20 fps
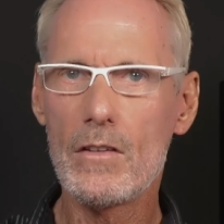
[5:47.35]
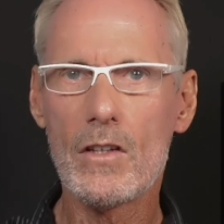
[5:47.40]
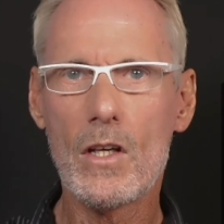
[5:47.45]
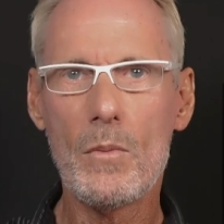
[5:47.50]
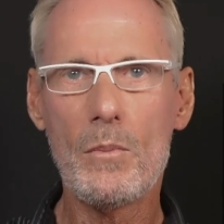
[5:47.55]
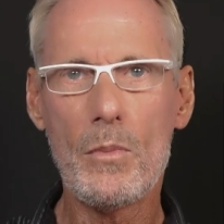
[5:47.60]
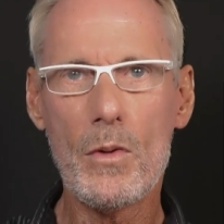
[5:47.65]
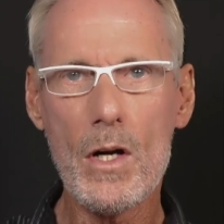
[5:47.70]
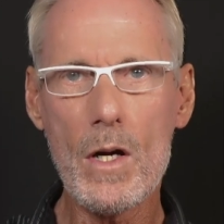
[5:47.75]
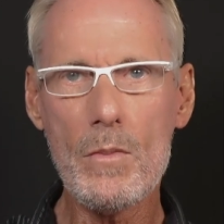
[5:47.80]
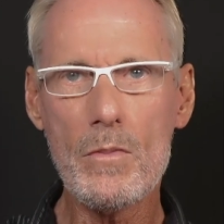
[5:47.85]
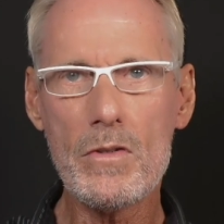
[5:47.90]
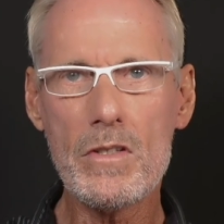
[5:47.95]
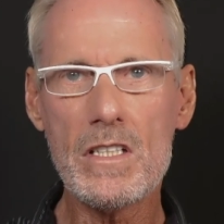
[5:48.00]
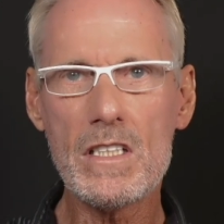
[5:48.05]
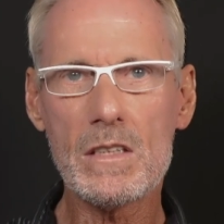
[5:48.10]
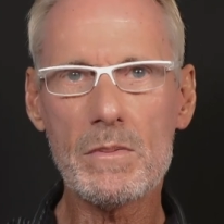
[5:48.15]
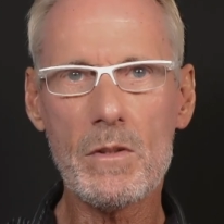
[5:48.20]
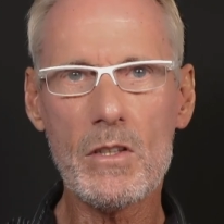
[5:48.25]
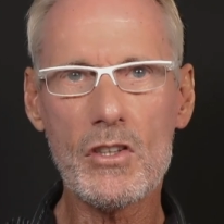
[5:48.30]
Now, berberine
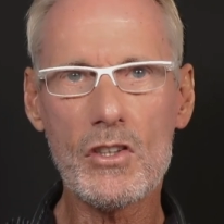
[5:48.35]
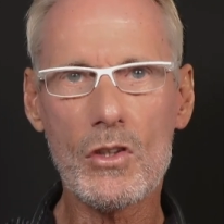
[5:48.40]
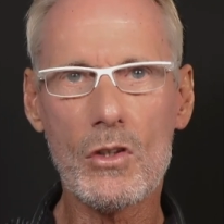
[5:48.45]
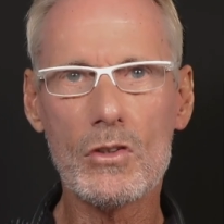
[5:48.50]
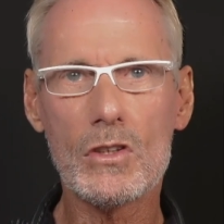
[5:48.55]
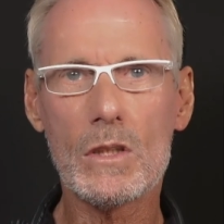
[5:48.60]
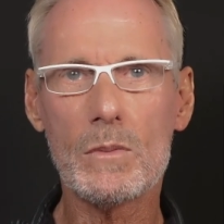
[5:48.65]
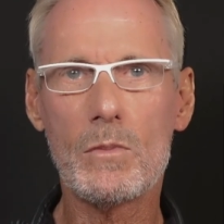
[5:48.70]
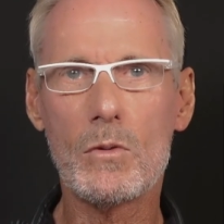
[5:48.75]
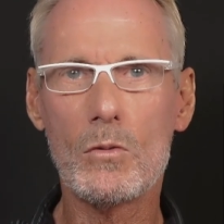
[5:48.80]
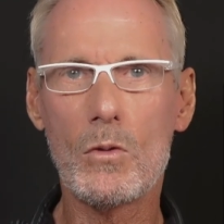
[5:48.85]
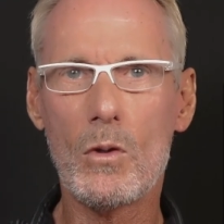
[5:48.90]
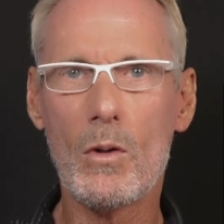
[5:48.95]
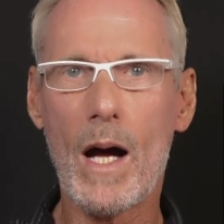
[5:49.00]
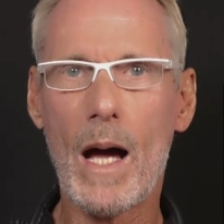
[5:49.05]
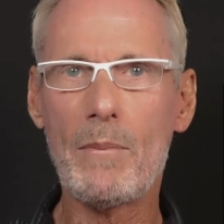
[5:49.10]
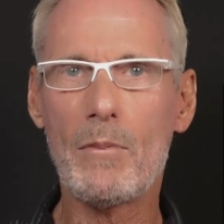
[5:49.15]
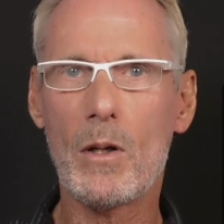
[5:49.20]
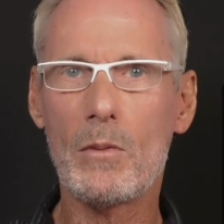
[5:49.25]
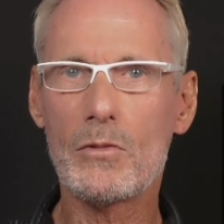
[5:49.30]
has been shown to promote
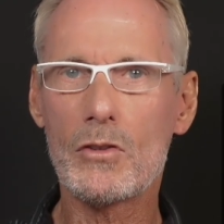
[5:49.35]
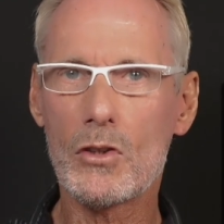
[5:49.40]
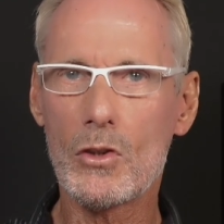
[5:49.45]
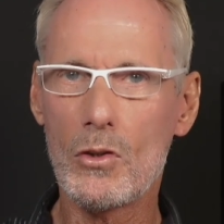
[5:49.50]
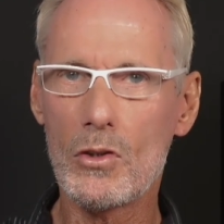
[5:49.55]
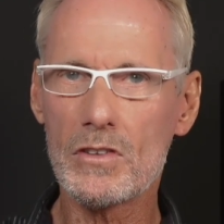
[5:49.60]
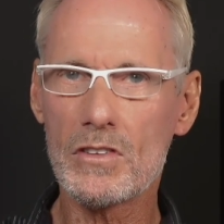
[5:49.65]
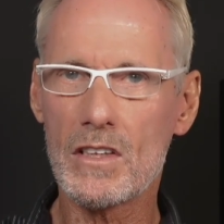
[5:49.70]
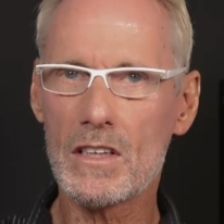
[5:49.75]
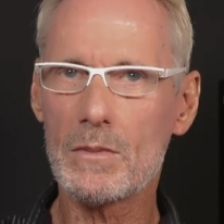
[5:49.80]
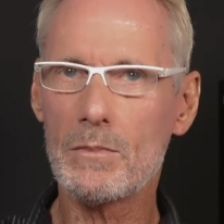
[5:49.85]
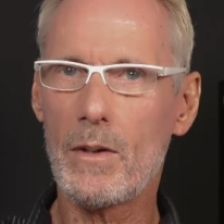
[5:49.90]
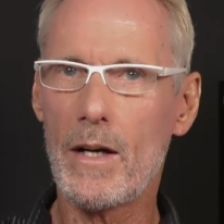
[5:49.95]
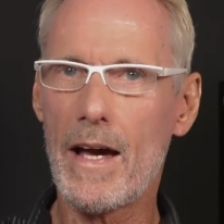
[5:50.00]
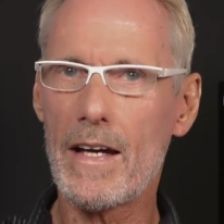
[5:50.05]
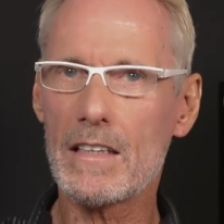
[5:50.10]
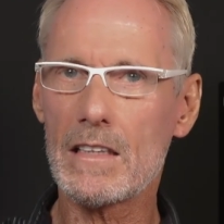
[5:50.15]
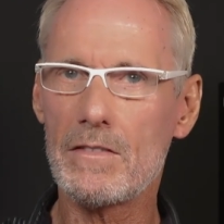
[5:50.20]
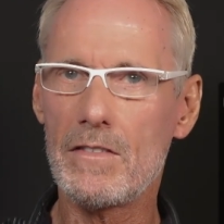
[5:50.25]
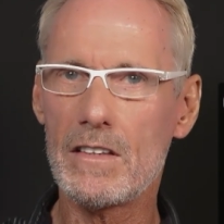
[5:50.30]
apoptosis by
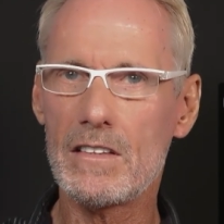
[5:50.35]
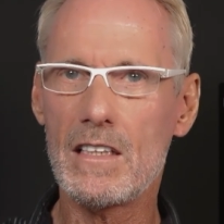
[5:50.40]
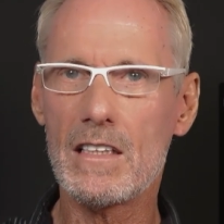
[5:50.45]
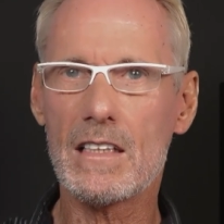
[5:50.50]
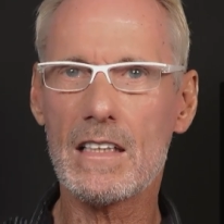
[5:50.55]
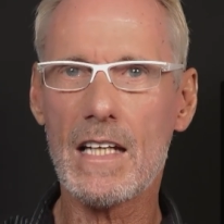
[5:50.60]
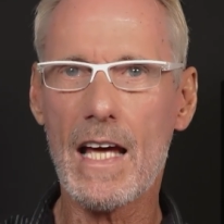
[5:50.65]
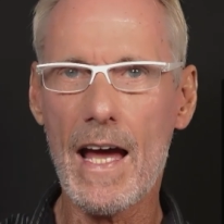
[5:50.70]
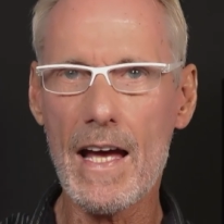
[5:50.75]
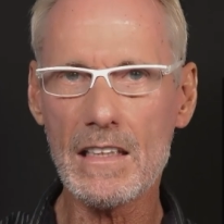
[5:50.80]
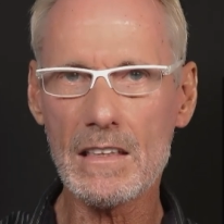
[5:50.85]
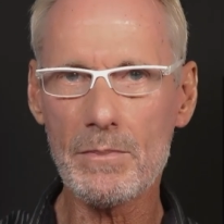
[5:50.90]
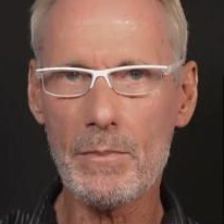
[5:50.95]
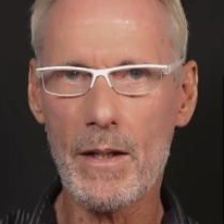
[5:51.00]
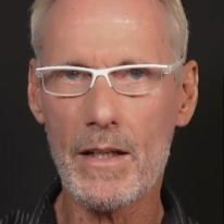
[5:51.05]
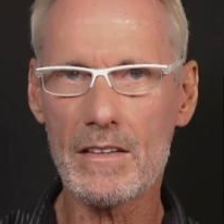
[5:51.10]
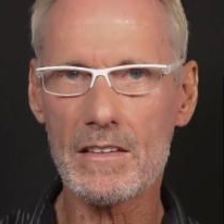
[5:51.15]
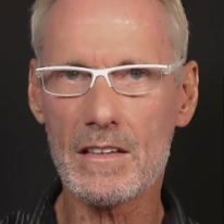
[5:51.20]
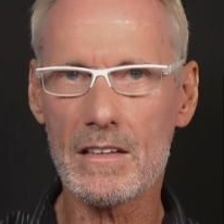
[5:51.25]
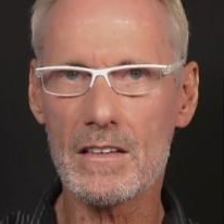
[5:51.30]
activating
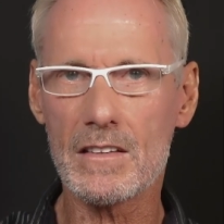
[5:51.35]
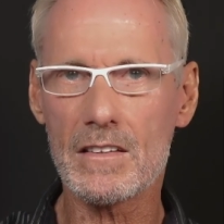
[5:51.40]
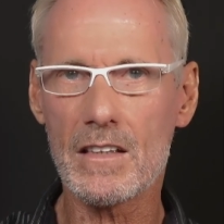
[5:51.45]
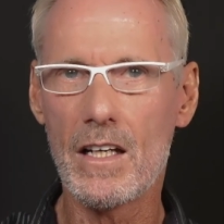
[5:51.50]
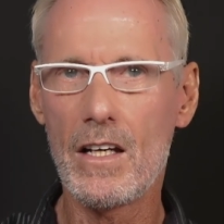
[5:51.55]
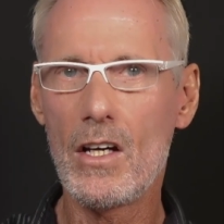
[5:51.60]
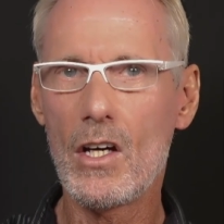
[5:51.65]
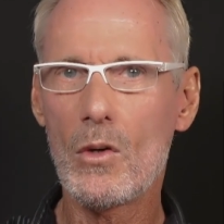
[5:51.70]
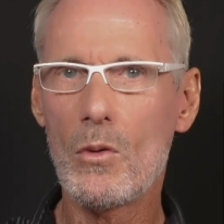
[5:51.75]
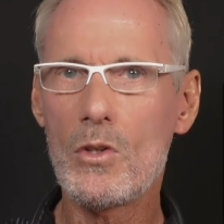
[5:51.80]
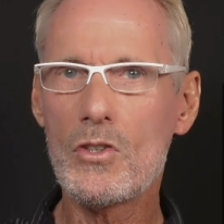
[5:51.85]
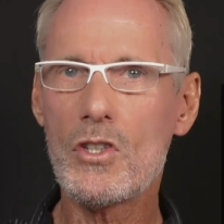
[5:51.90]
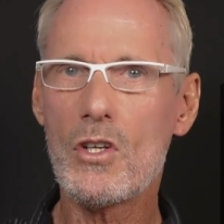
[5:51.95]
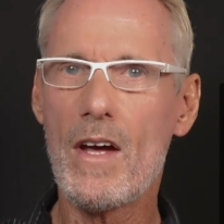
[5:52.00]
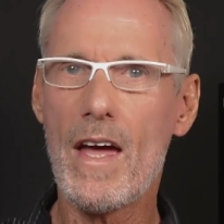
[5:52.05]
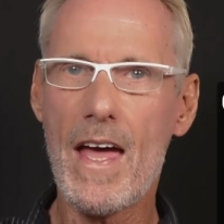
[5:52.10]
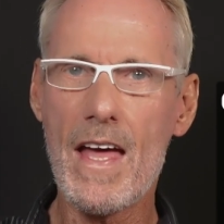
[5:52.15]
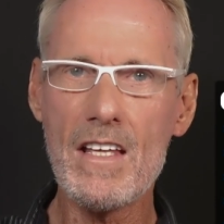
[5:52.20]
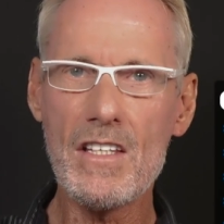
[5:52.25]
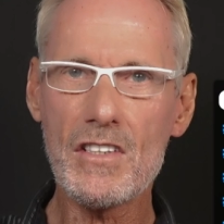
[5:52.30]
caspases, which are
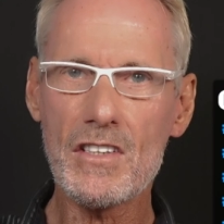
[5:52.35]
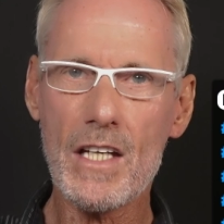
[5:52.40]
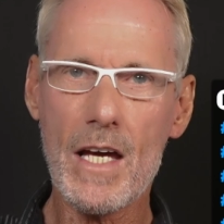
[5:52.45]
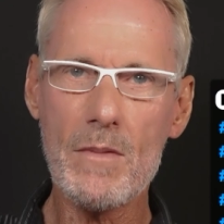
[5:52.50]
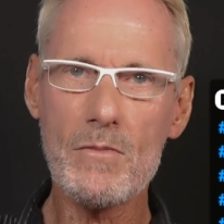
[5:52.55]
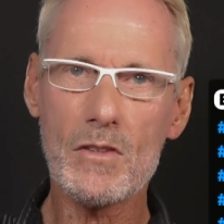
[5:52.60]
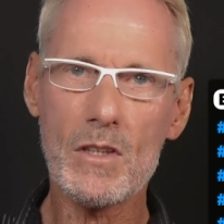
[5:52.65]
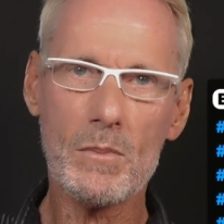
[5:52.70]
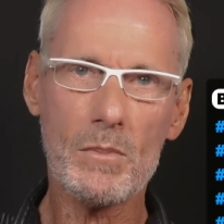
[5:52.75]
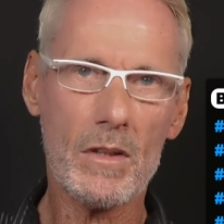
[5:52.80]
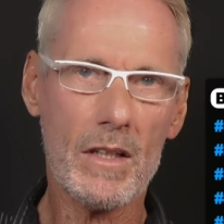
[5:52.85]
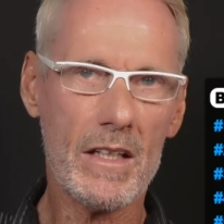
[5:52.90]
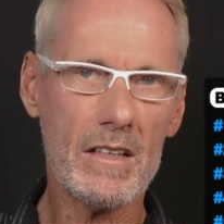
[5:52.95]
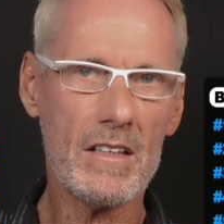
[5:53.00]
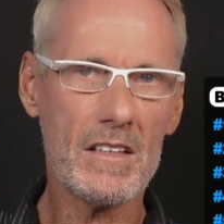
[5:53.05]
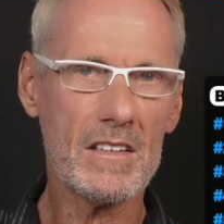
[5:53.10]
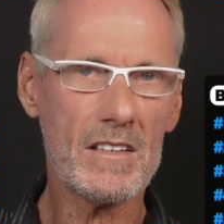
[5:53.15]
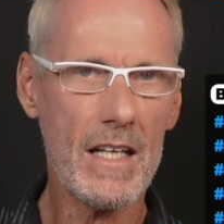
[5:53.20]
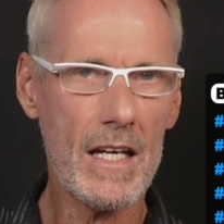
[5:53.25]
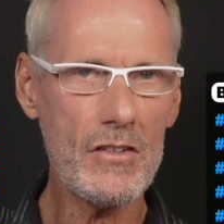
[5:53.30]
enzymes that play an
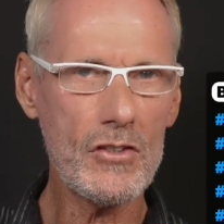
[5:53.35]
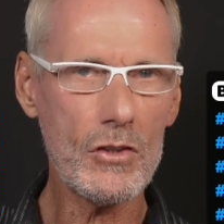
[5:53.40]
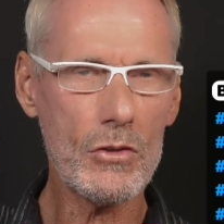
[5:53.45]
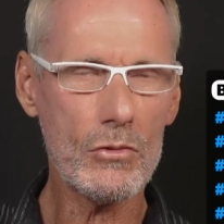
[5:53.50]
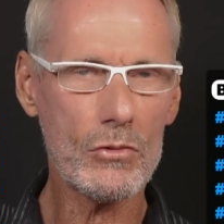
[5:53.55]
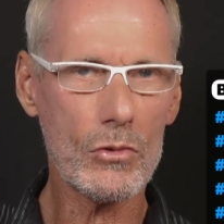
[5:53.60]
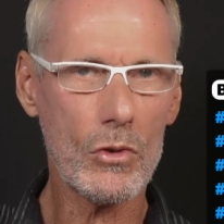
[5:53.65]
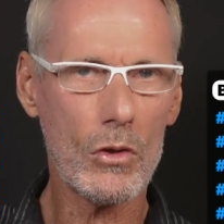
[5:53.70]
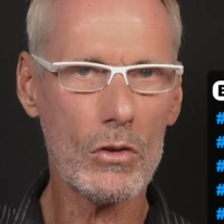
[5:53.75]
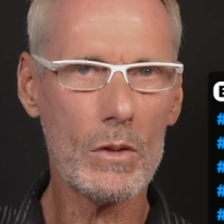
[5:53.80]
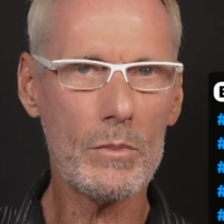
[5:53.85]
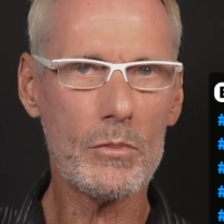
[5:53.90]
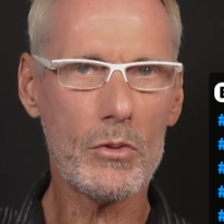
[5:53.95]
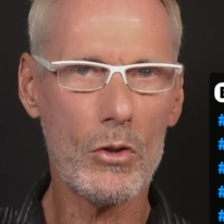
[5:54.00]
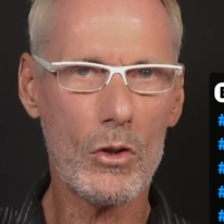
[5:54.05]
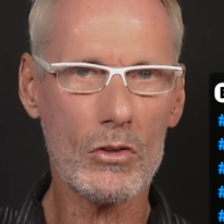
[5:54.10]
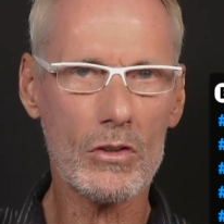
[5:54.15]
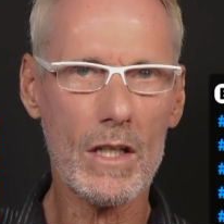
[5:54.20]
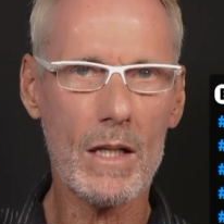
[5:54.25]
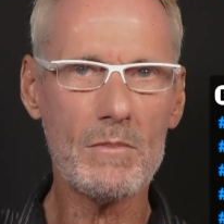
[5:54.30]
essential role in
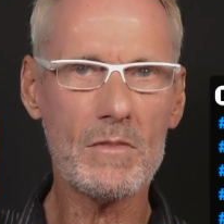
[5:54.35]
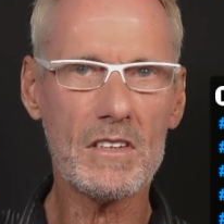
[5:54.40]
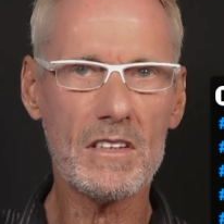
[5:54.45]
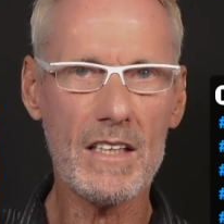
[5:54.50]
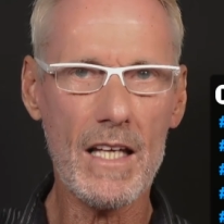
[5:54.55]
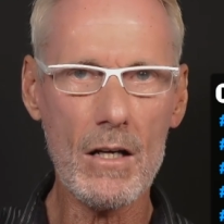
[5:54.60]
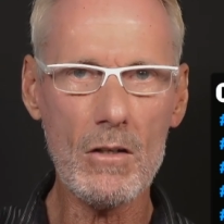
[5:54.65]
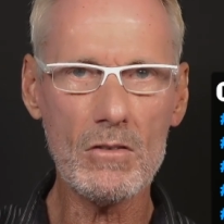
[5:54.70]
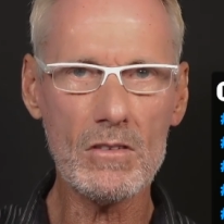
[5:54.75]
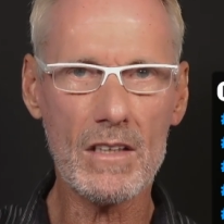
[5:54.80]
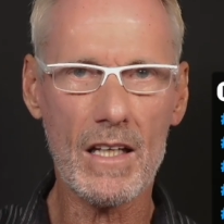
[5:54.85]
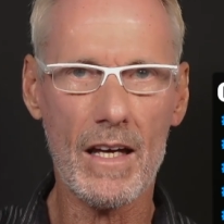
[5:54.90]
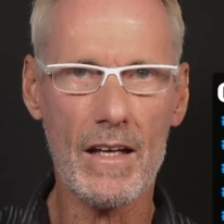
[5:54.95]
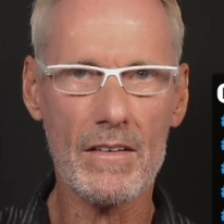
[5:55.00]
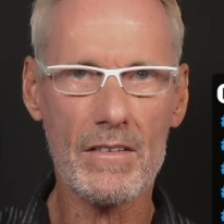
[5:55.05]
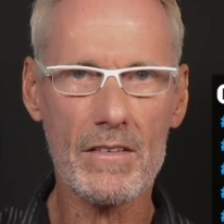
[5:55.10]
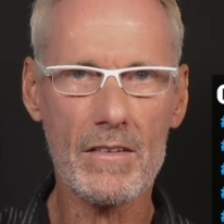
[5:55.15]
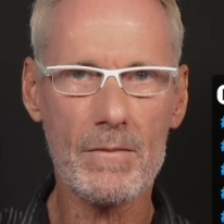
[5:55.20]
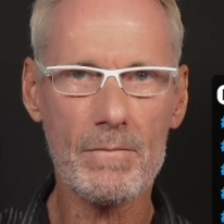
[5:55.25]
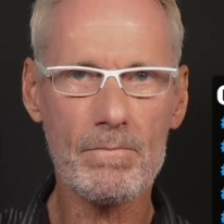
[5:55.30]
programmed cell
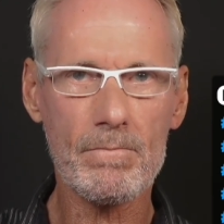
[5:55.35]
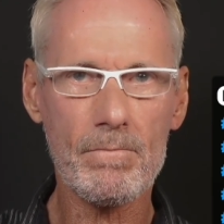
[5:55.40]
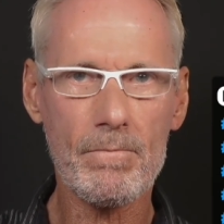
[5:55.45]
death.